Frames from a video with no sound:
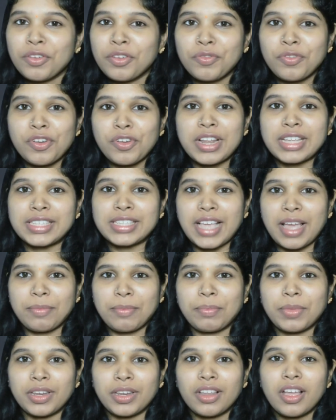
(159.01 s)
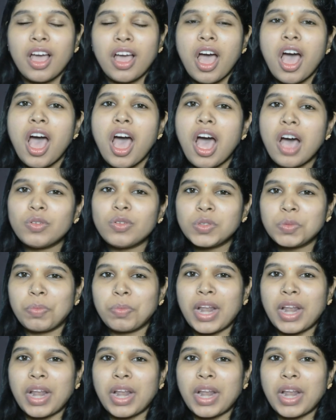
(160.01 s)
For example, house